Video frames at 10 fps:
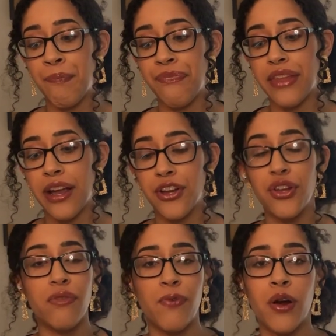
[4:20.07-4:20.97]
their
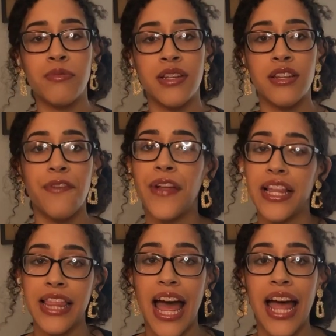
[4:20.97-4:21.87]
uniforms and stuff like
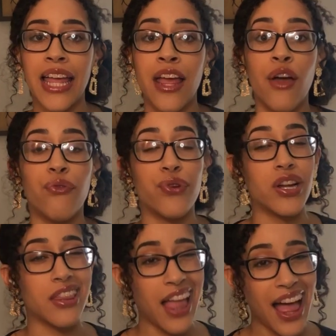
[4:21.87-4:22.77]
that for
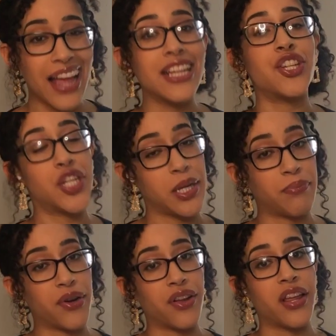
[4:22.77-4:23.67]
a lot
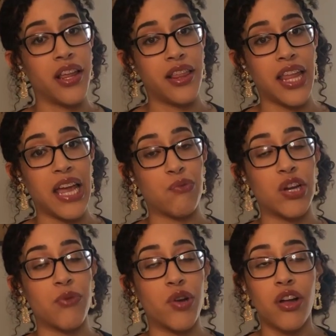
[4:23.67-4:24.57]
cheaper than what
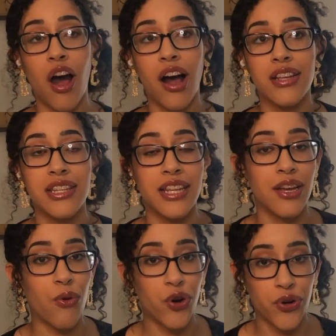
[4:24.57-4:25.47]
it would cost to
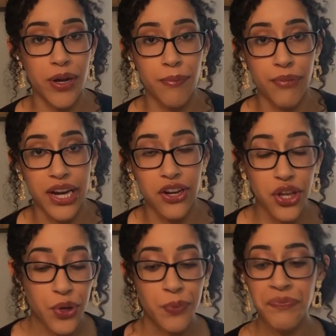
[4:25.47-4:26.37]
order it brand
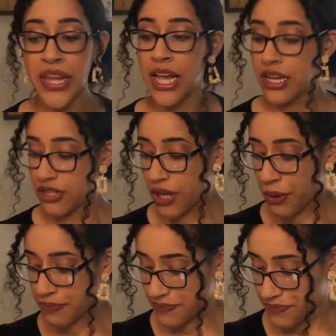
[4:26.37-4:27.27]
new. So
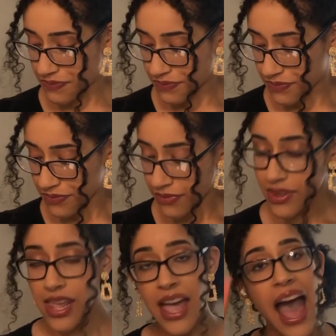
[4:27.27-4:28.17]

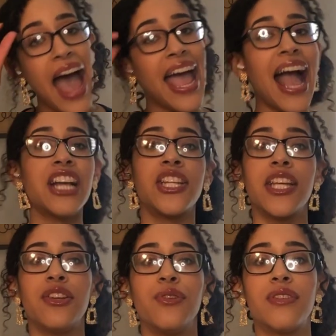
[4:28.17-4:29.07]
I actually
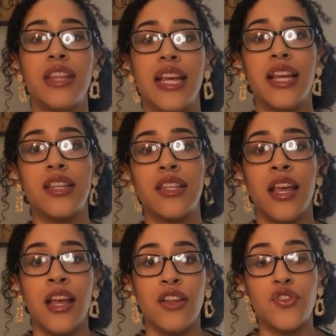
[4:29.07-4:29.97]
used this
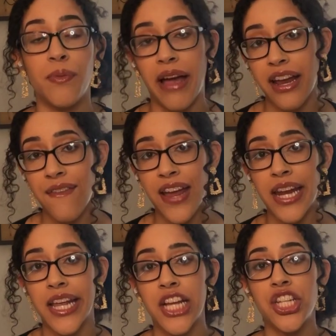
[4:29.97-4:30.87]
to my
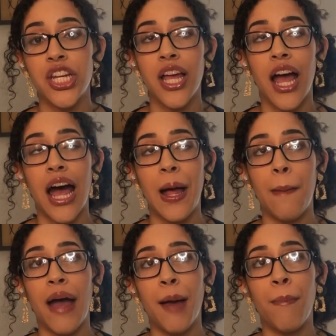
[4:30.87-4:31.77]
advantage.
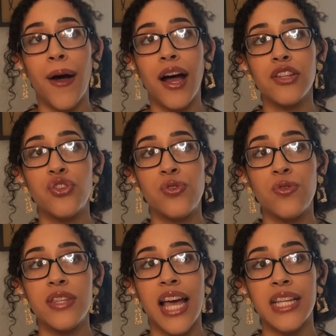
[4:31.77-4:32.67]
I bought 2
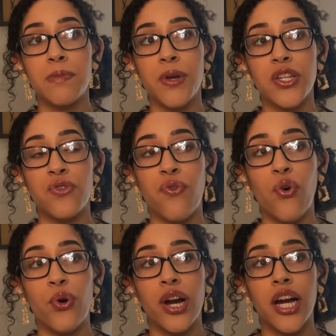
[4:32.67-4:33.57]
textbooks
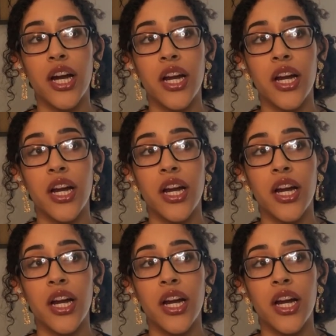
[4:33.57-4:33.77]
for,